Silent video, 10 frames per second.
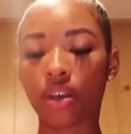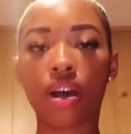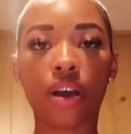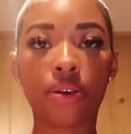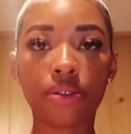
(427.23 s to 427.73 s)

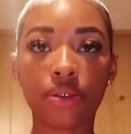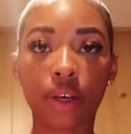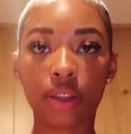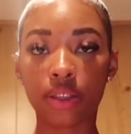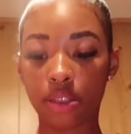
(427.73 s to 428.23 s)
I also
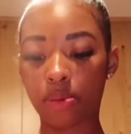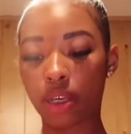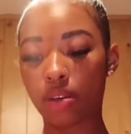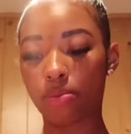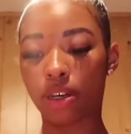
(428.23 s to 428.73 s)
got this
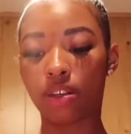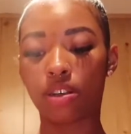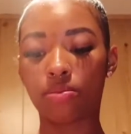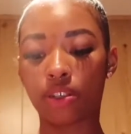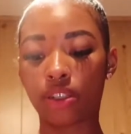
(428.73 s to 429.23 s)
pink button
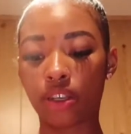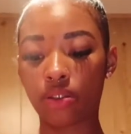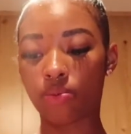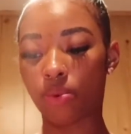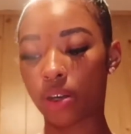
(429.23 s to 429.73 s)
up, just like
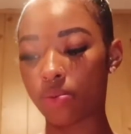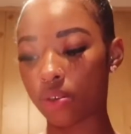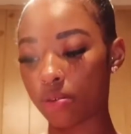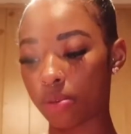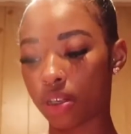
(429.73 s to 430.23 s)
the white
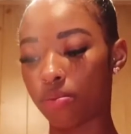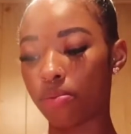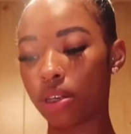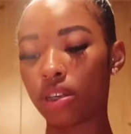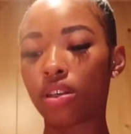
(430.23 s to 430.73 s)
one, but in
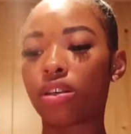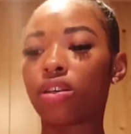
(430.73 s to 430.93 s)
pink.